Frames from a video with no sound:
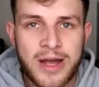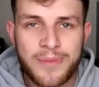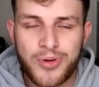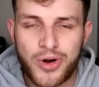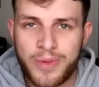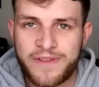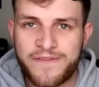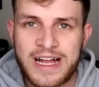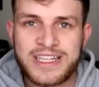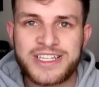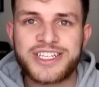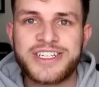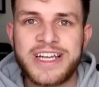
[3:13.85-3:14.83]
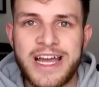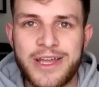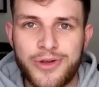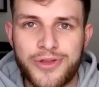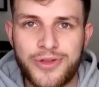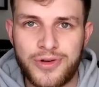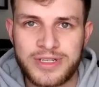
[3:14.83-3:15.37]
Bournemouth fans, share
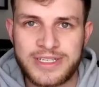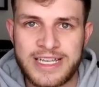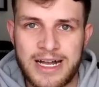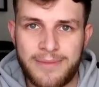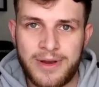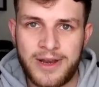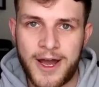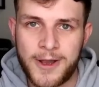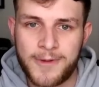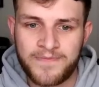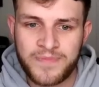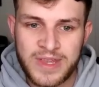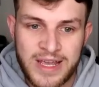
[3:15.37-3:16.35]
your thoughts down below.